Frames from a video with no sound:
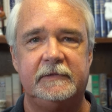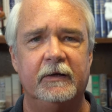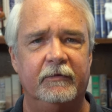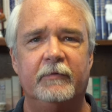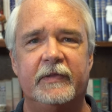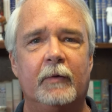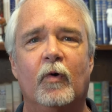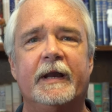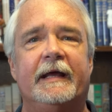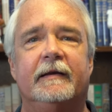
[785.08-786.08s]
They
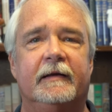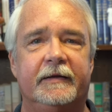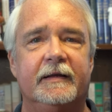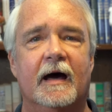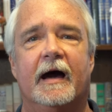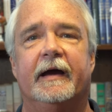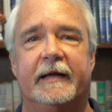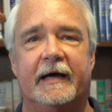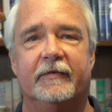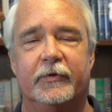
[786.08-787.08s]
want it
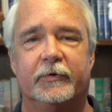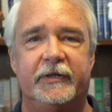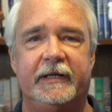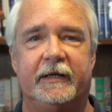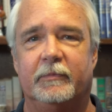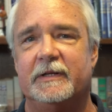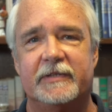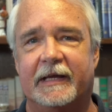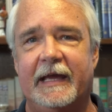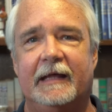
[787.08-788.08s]
9 out of 13. It
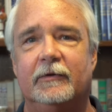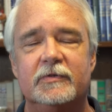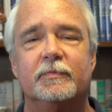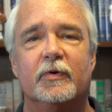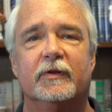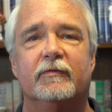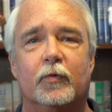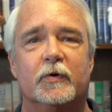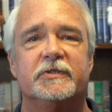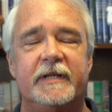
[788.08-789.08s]
means they can't lose more than
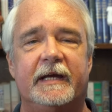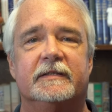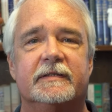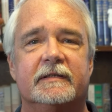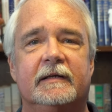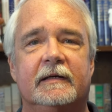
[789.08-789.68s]
4 states.